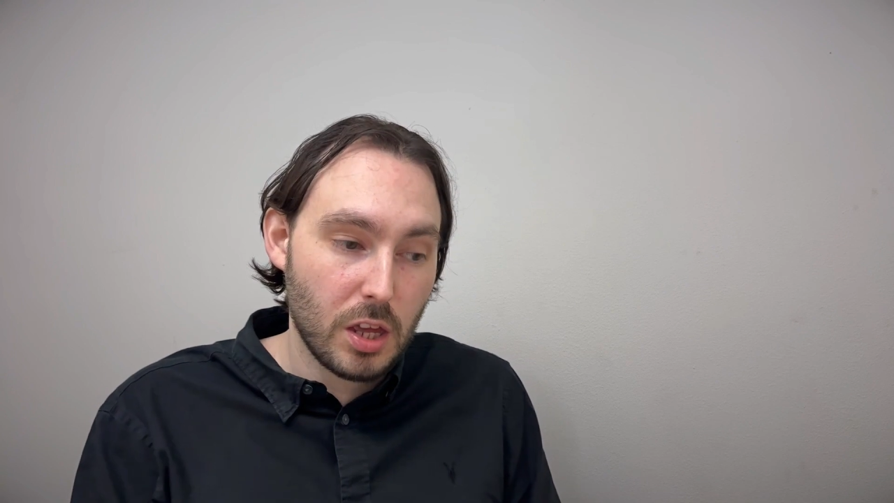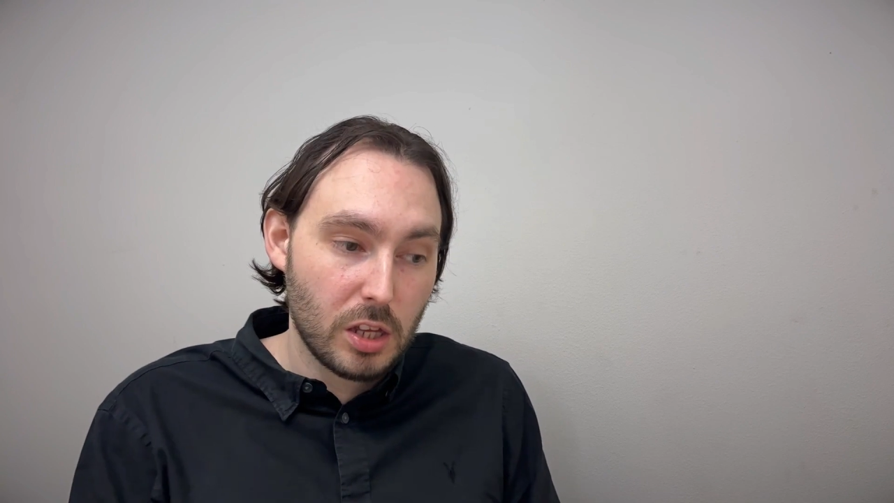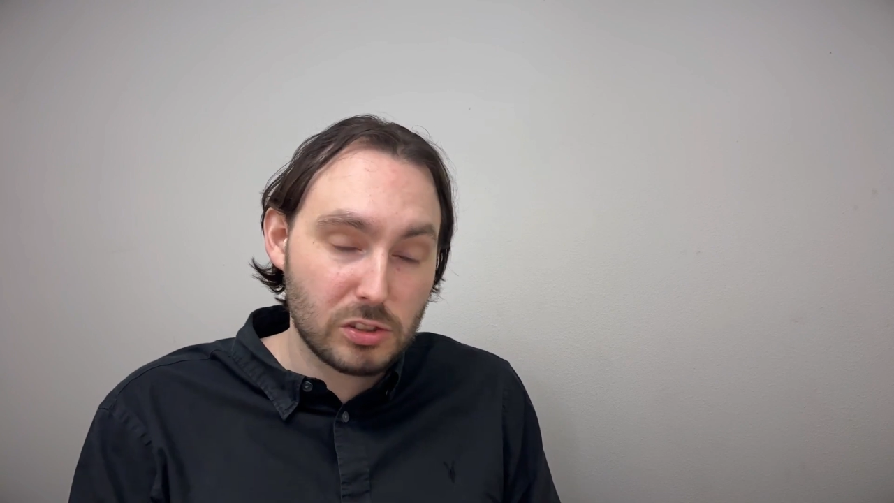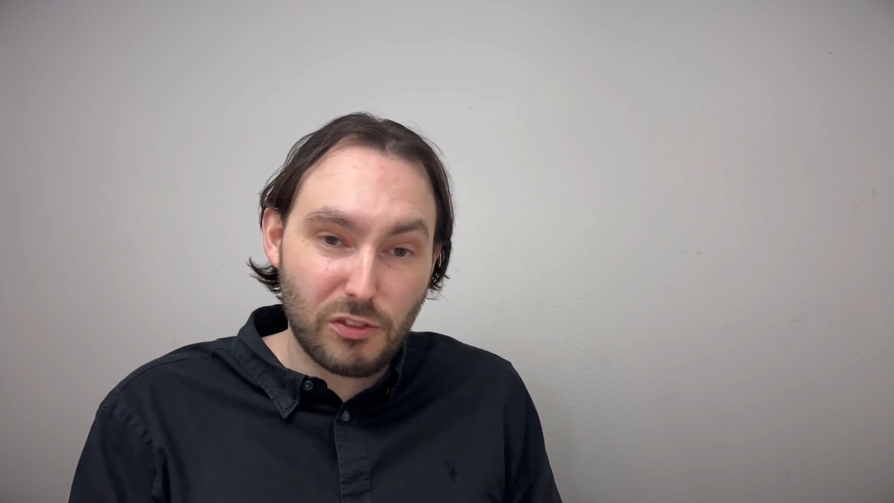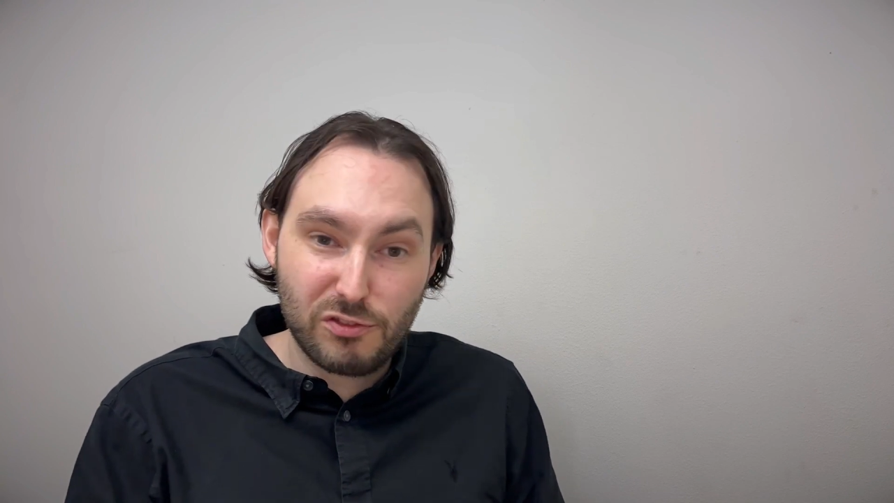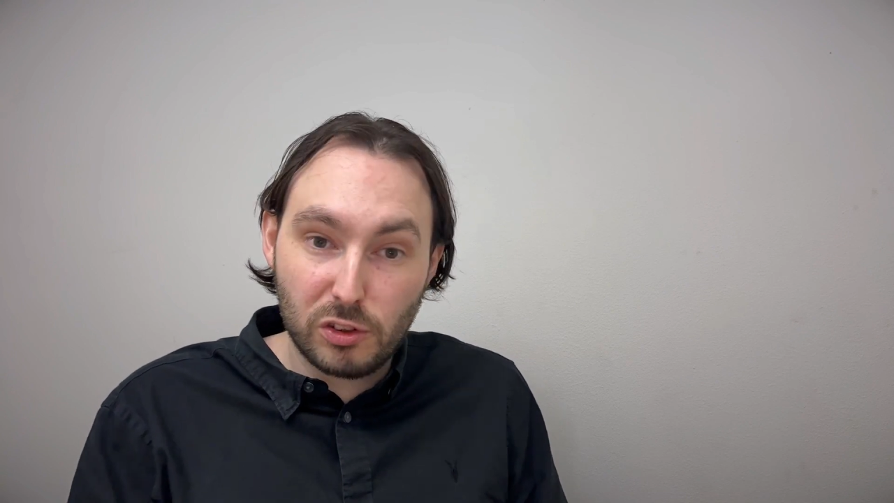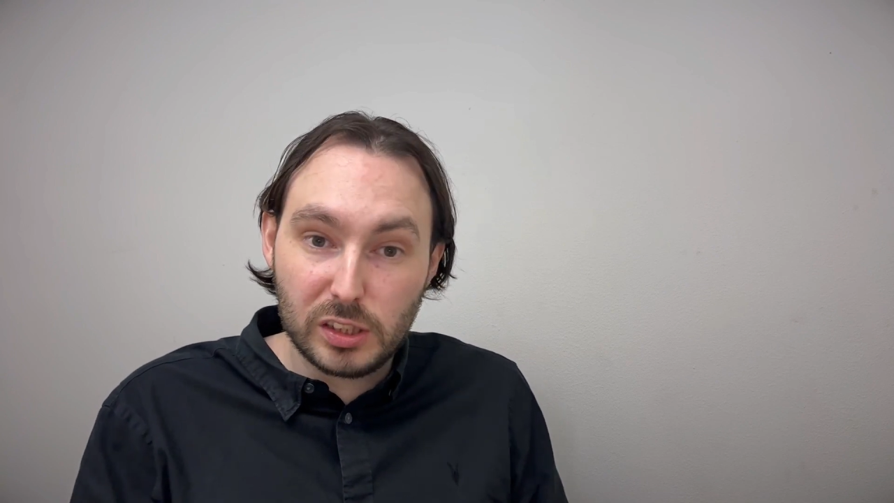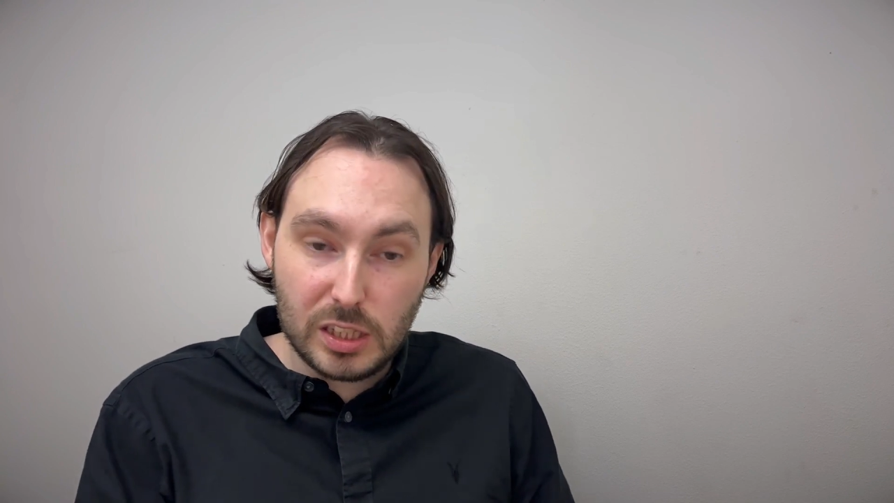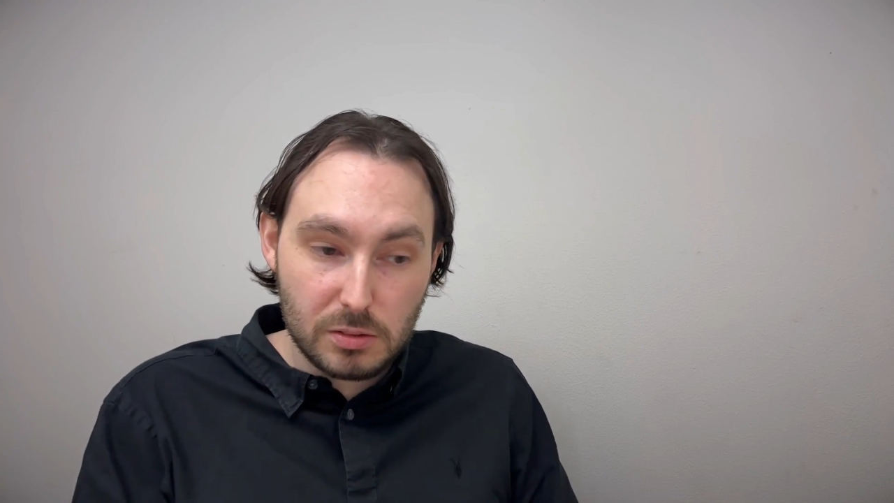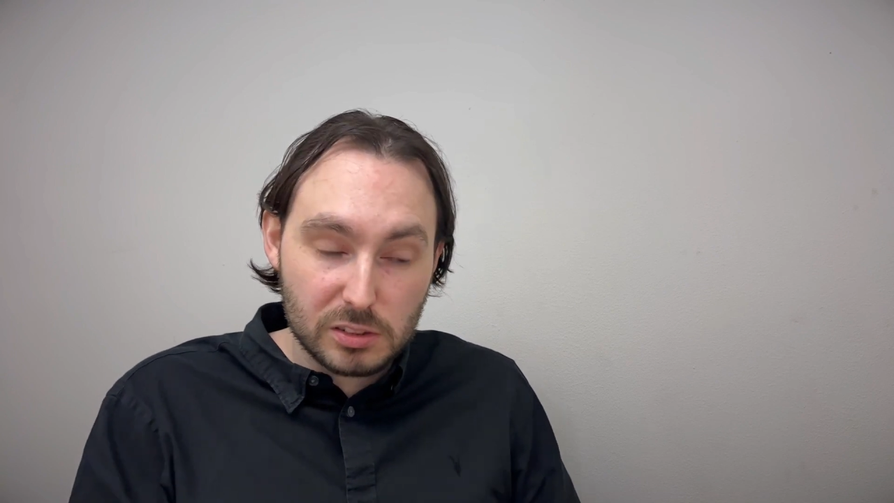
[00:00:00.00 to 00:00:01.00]
to
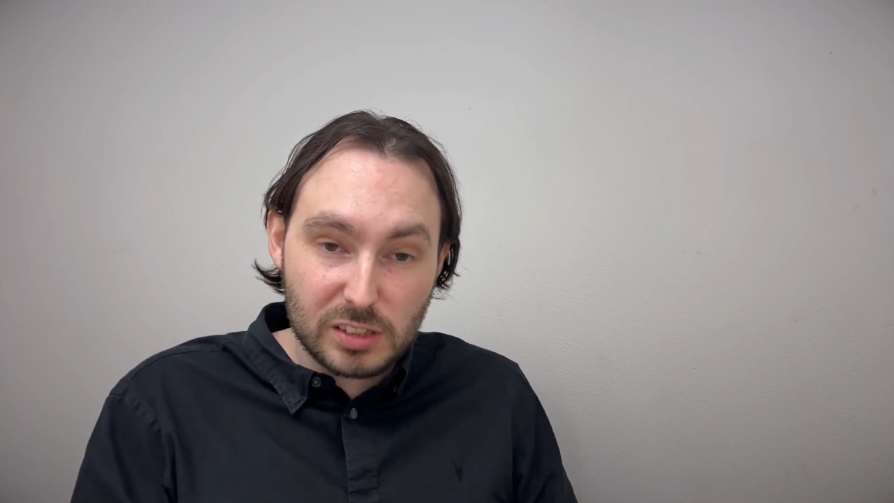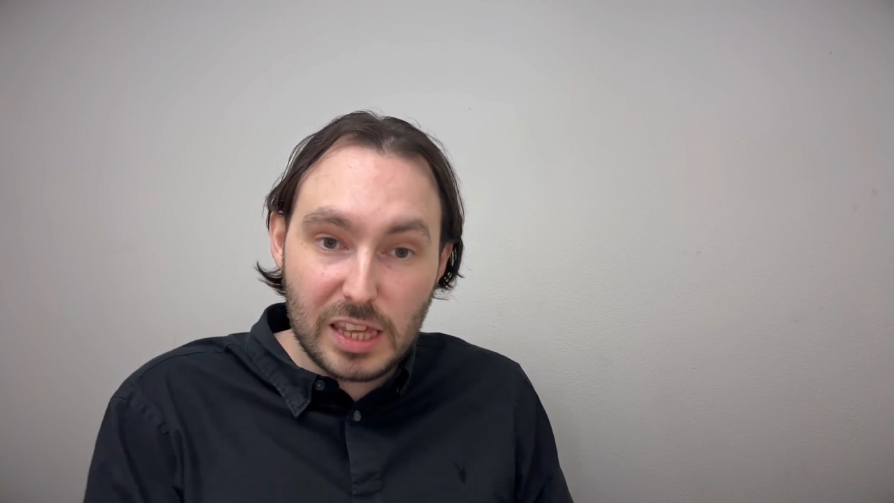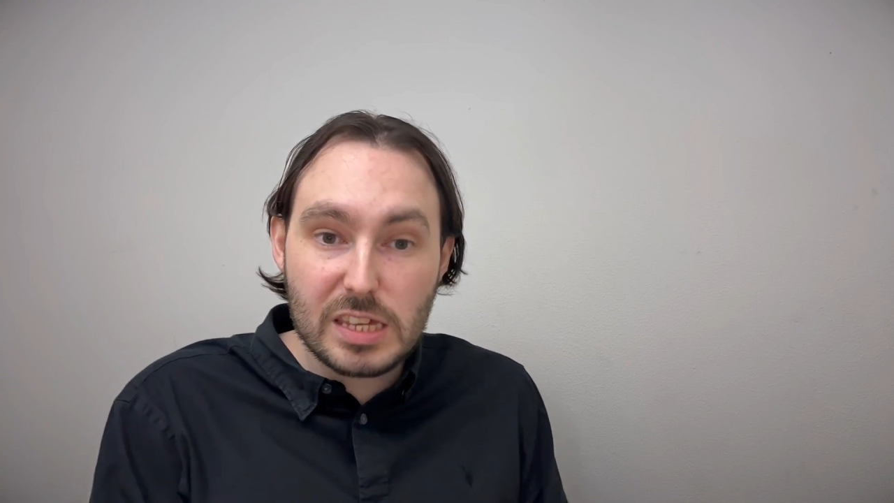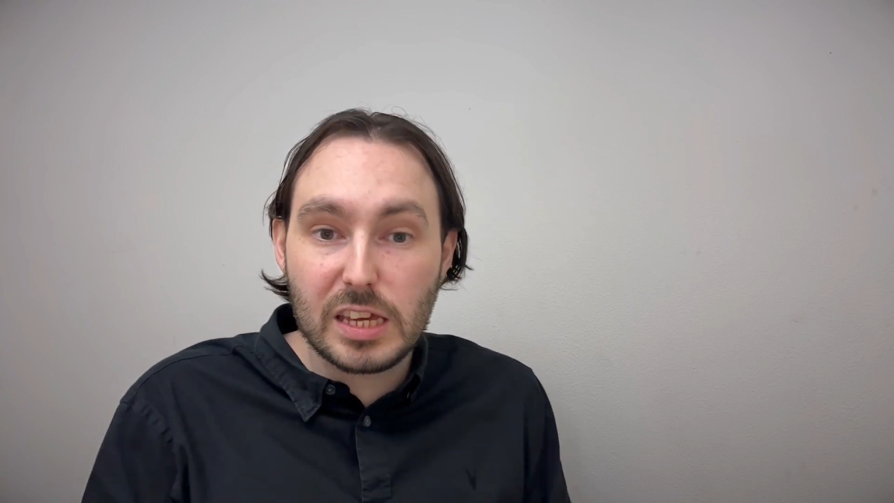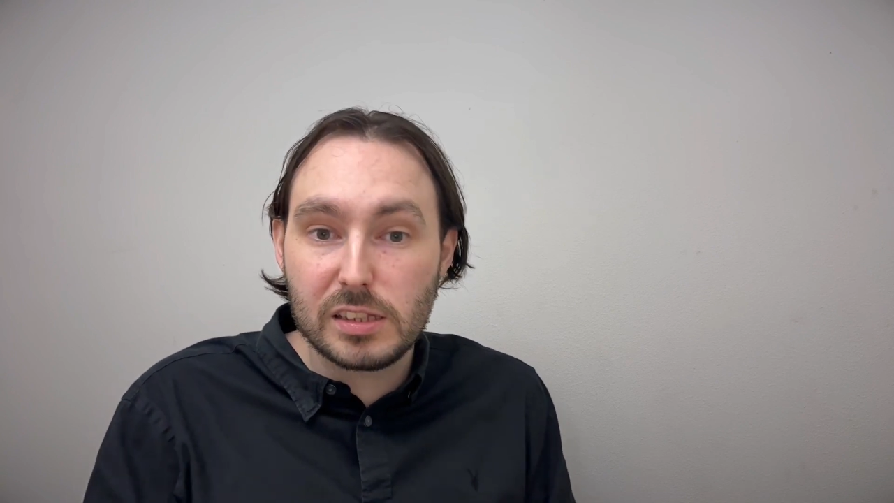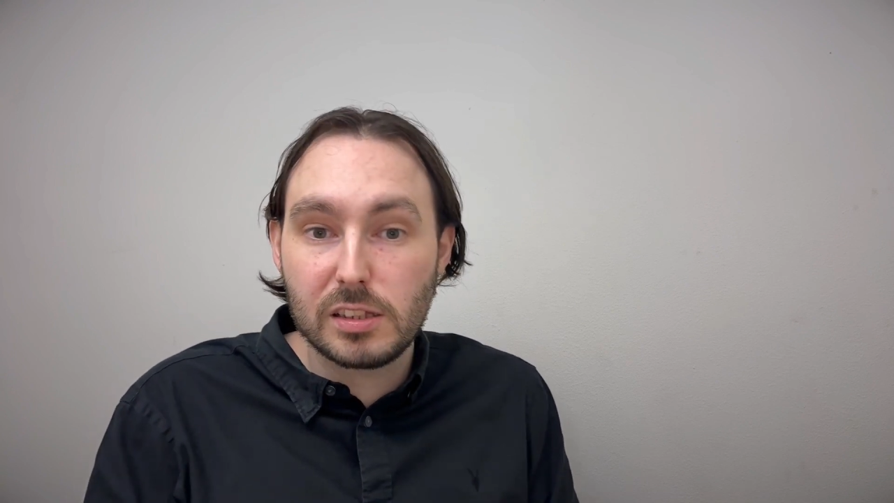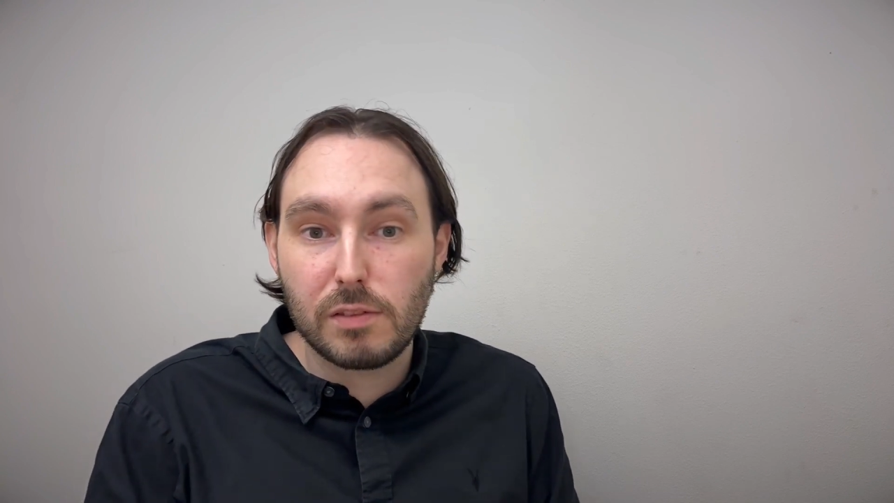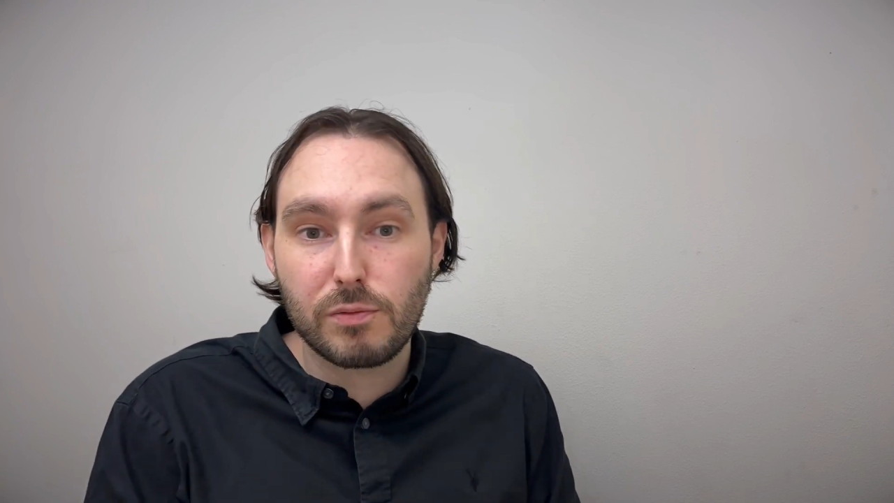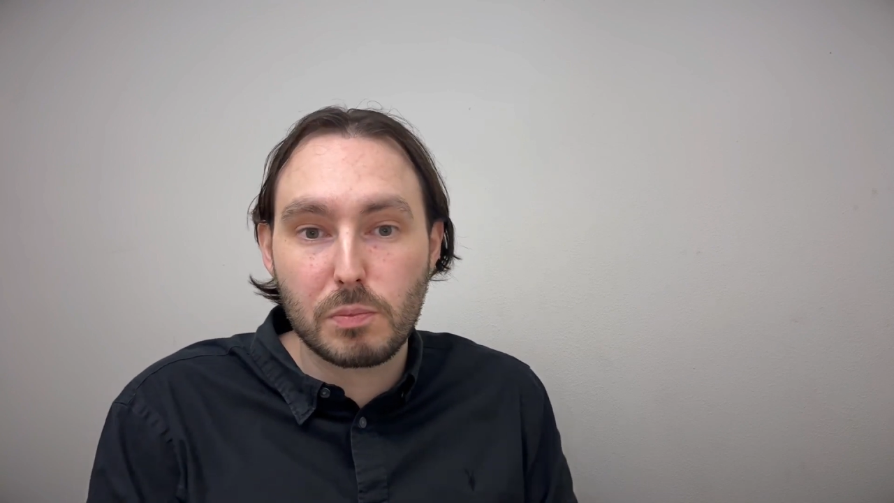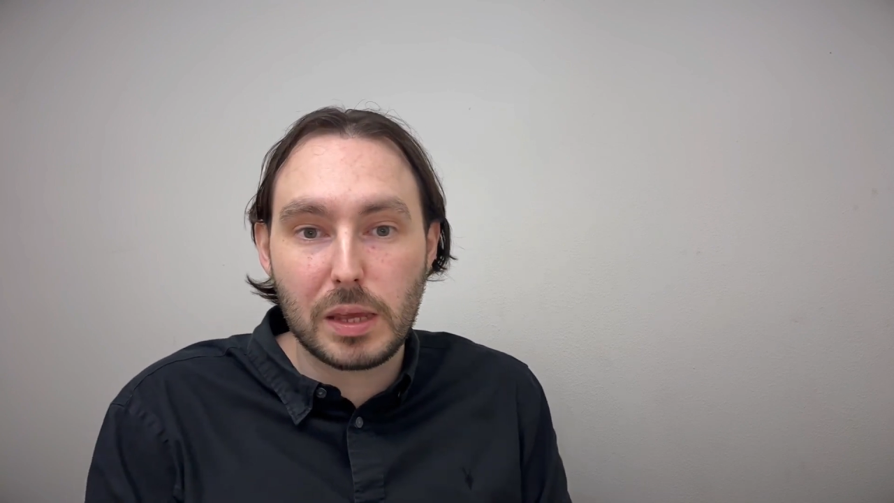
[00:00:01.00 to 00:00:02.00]
fully take in the
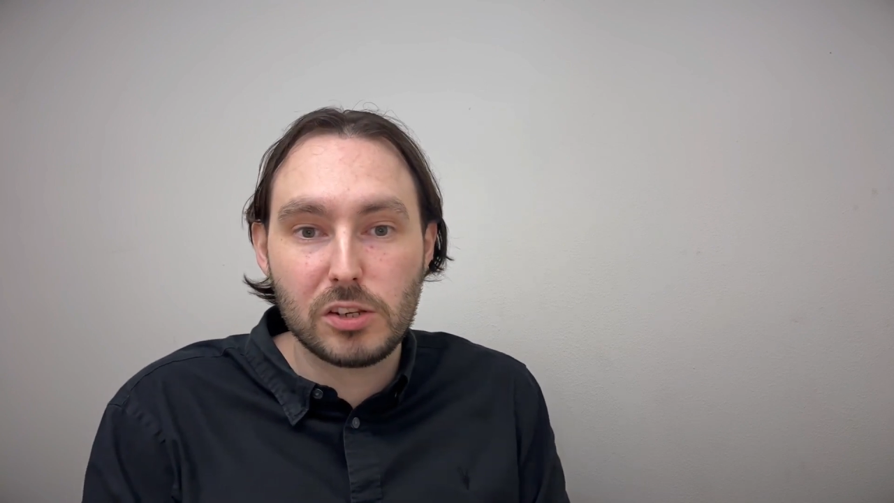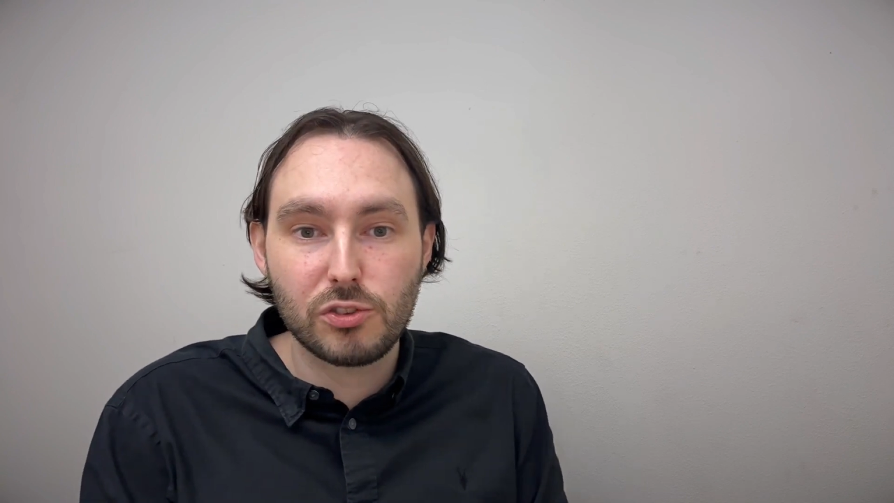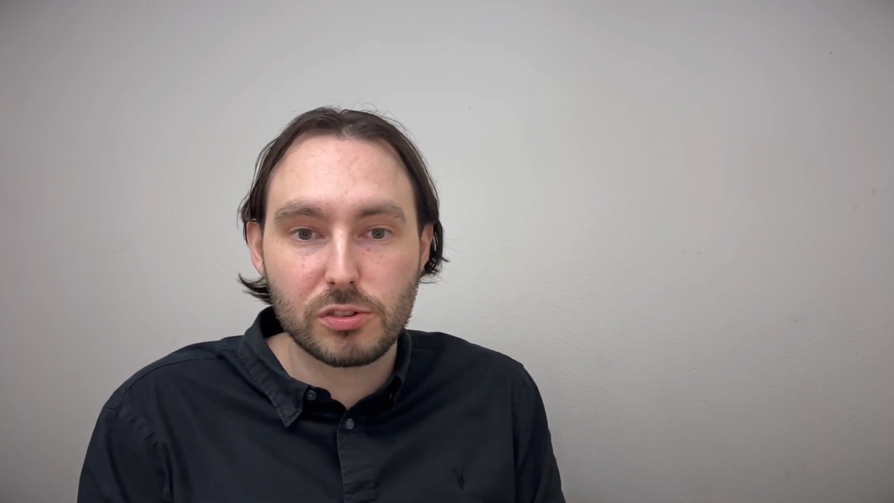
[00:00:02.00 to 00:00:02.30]
information